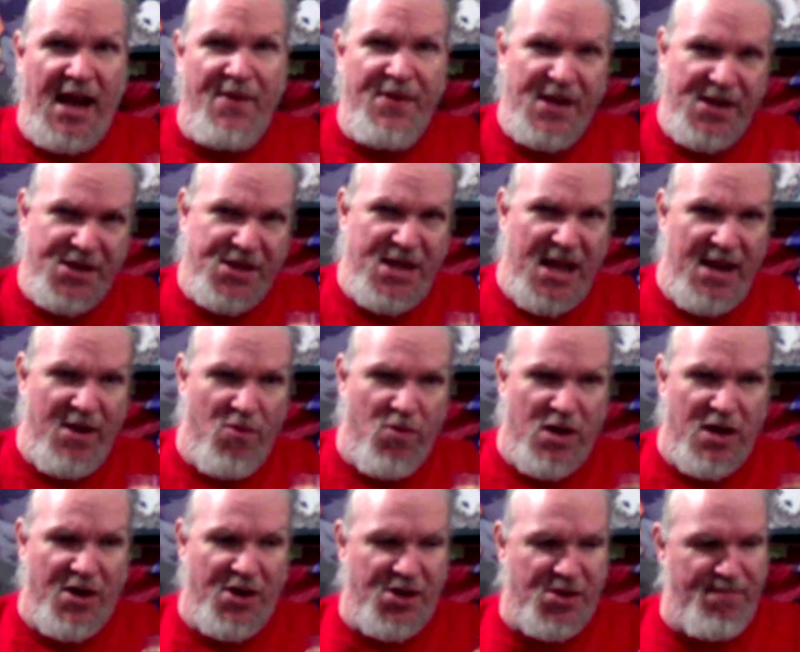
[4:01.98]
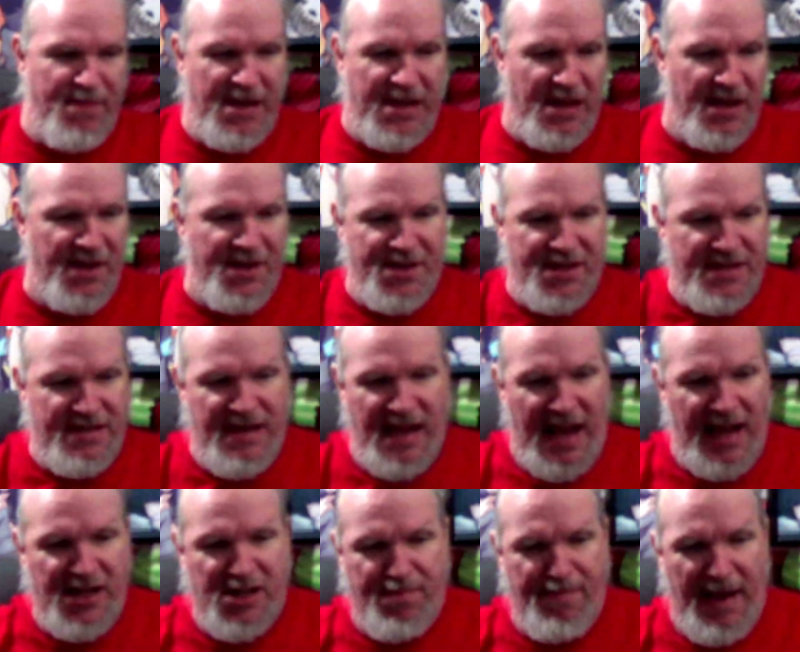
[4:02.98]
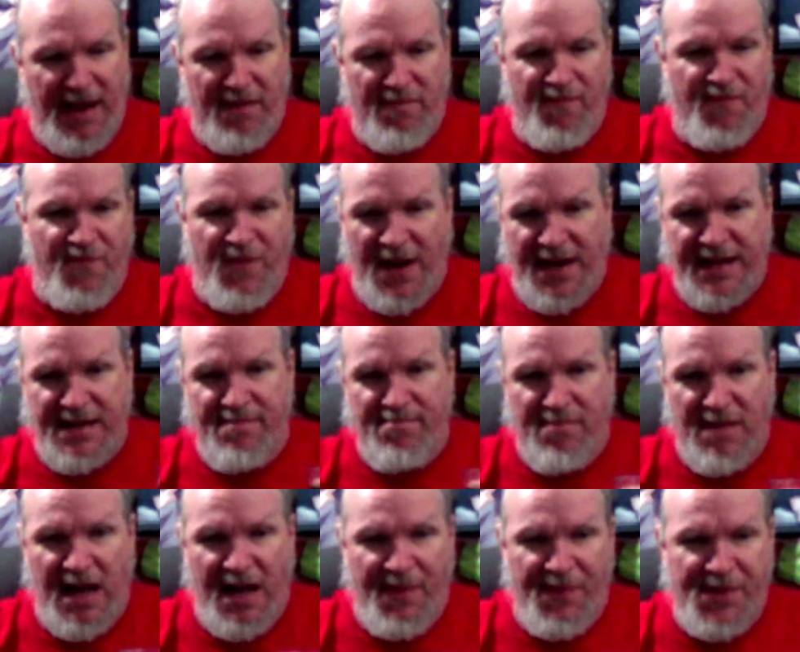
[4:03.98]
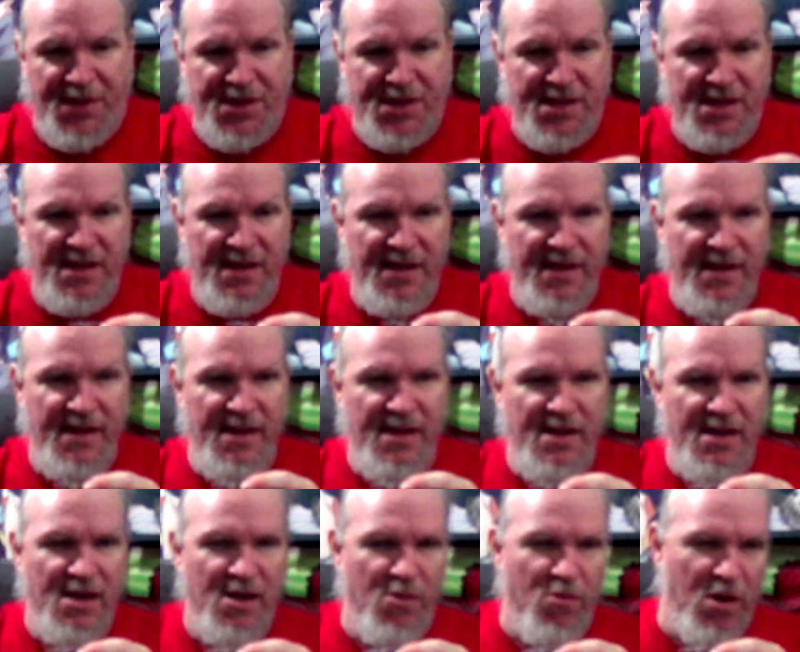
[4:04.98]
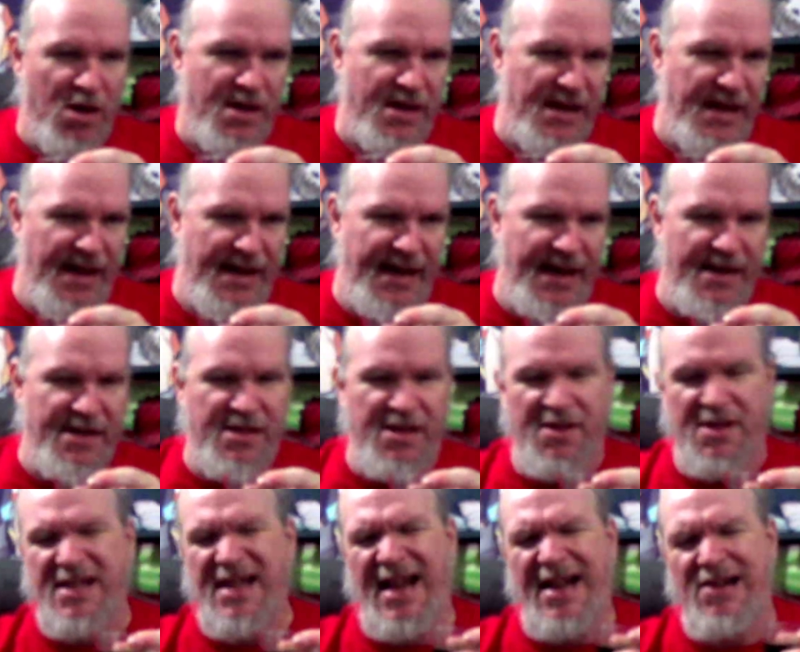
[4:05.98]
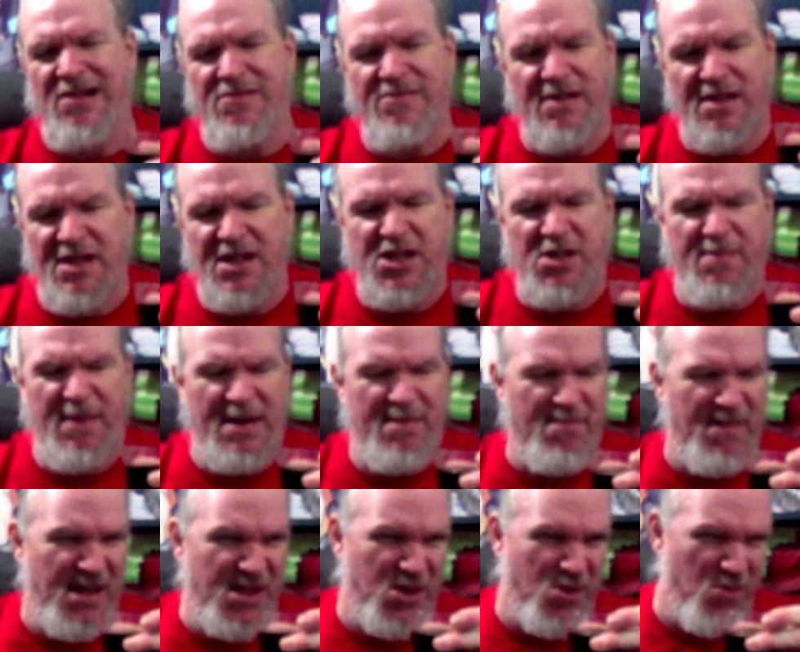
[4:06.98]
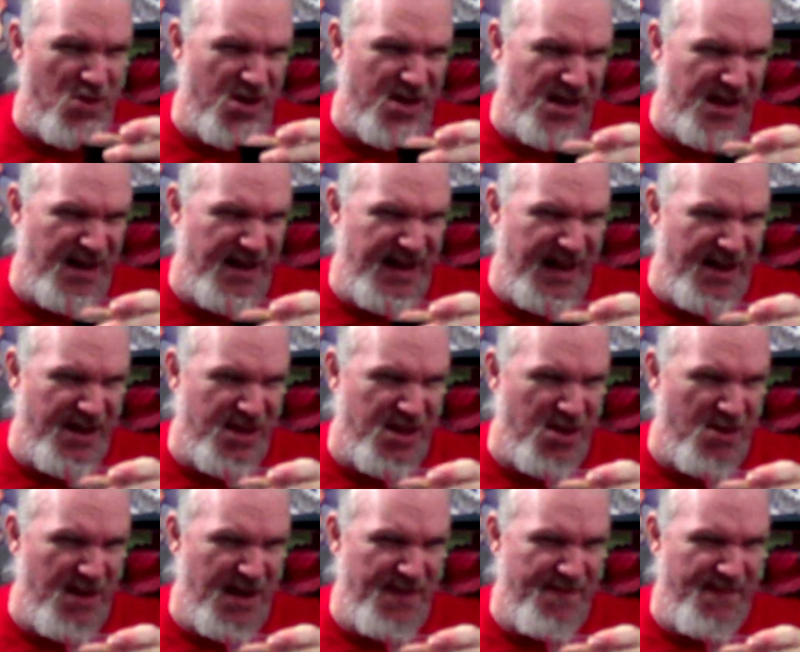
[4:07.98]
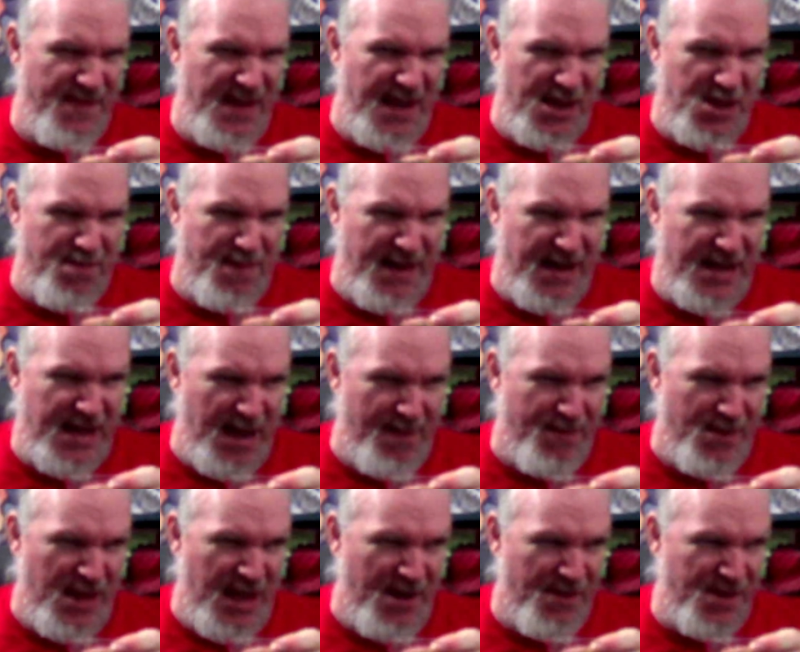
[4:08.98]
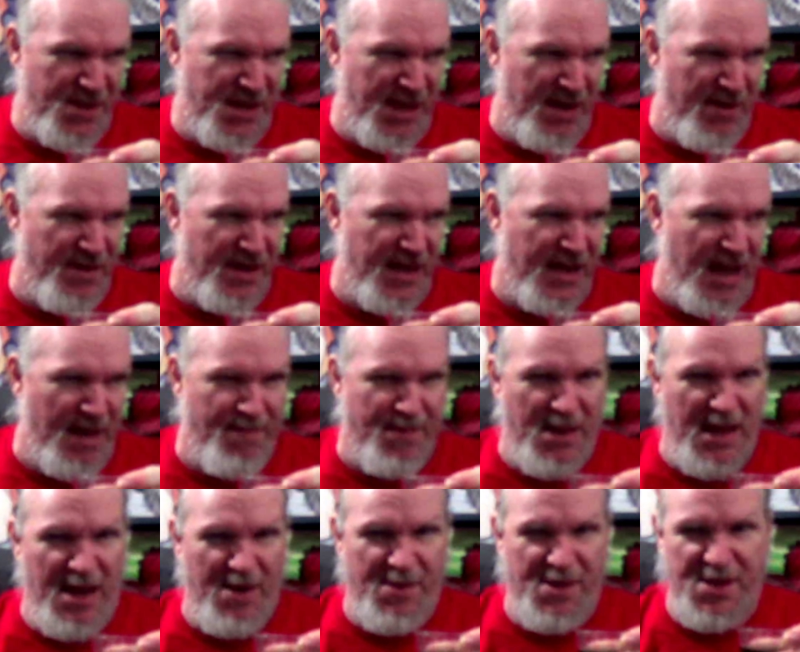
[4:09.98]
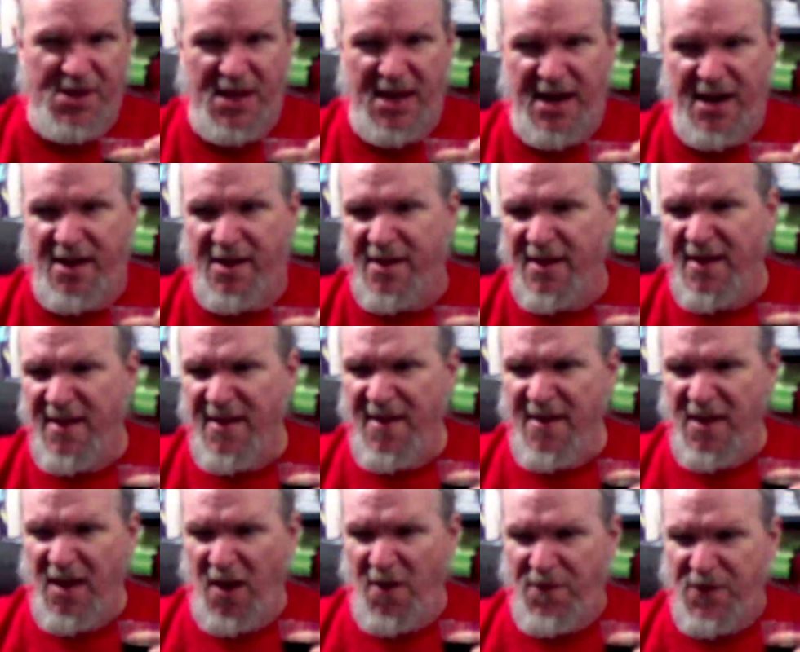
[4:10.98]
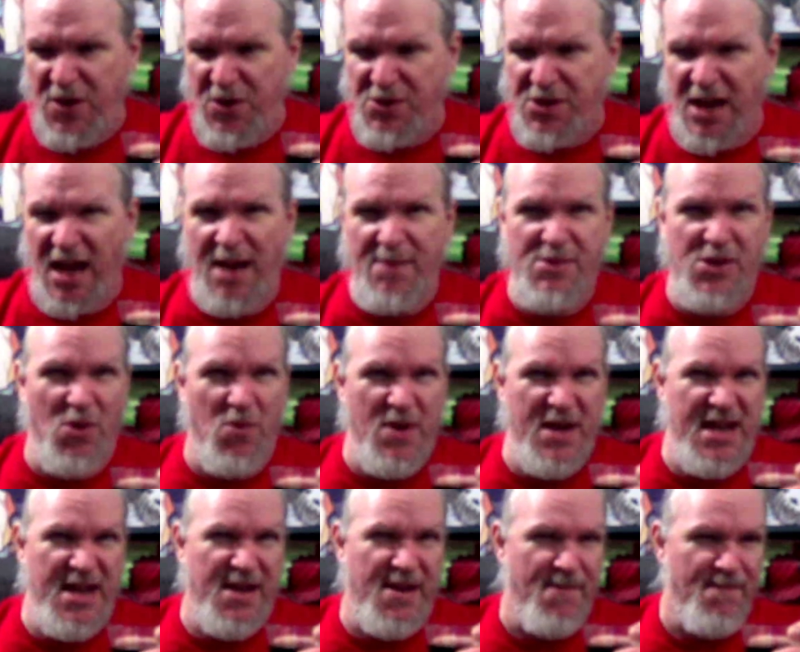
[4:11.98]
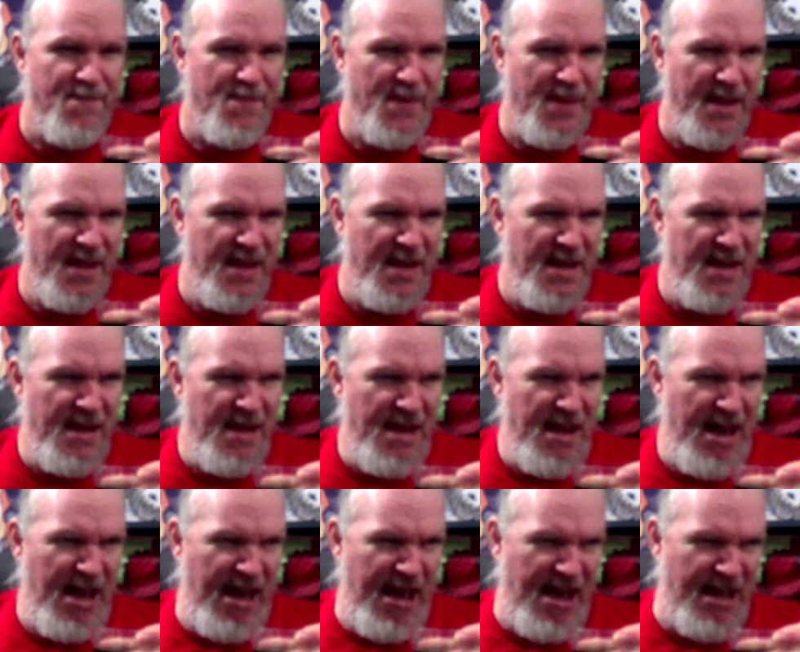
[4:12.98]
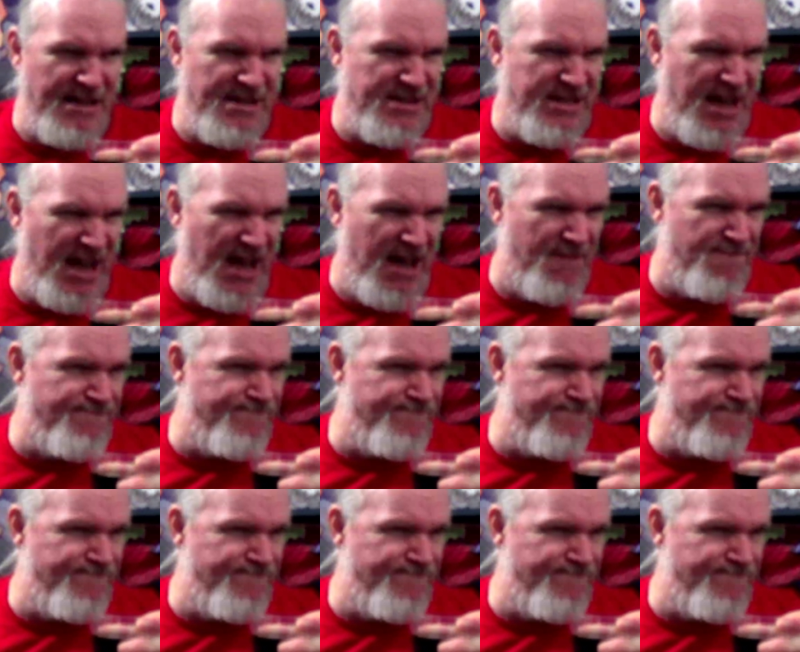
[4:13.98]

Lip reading: this thing works, because I spent fucking months working on how to do this. I don't really spend months working on how to do it. I spend a couple hours here and a couple hours there a few times a week. And, I